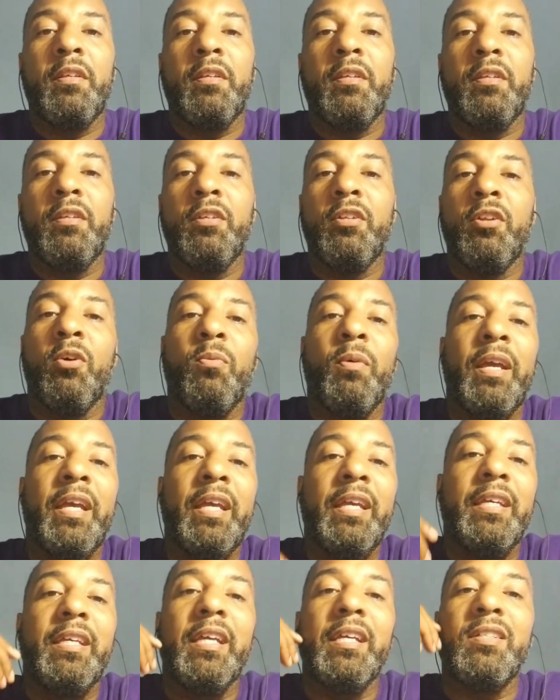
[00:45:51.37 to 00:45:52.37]
Where he
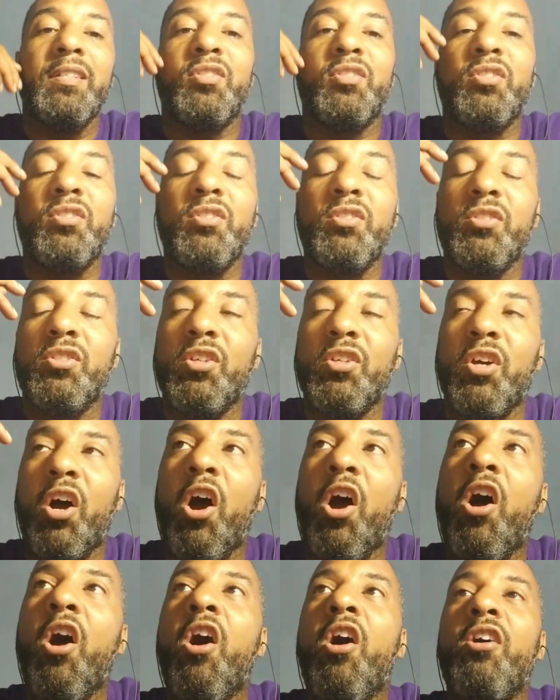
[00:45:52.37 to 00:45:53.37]
gets
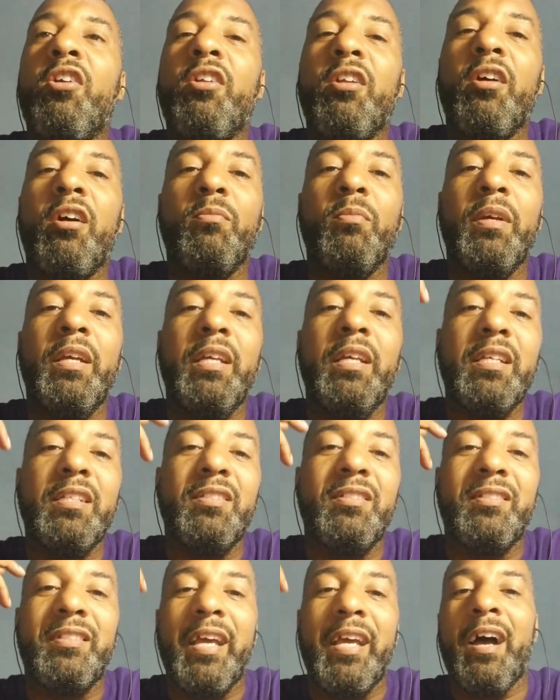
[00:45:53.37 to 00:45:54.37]
when he gets
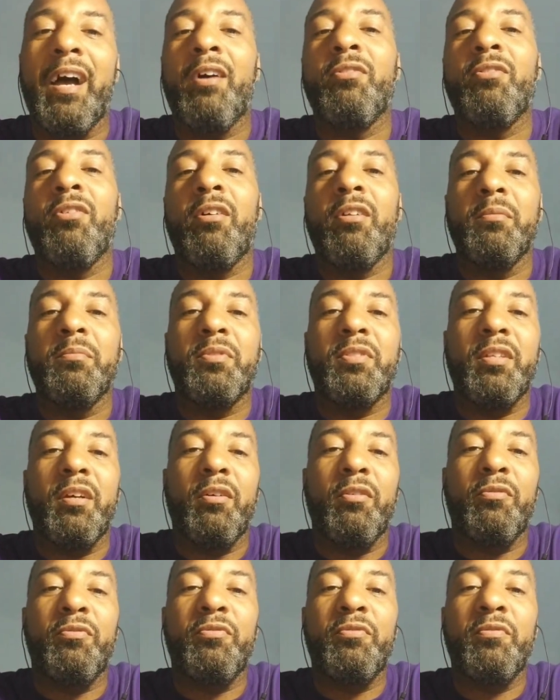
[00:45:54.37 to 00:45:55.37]
down on himself,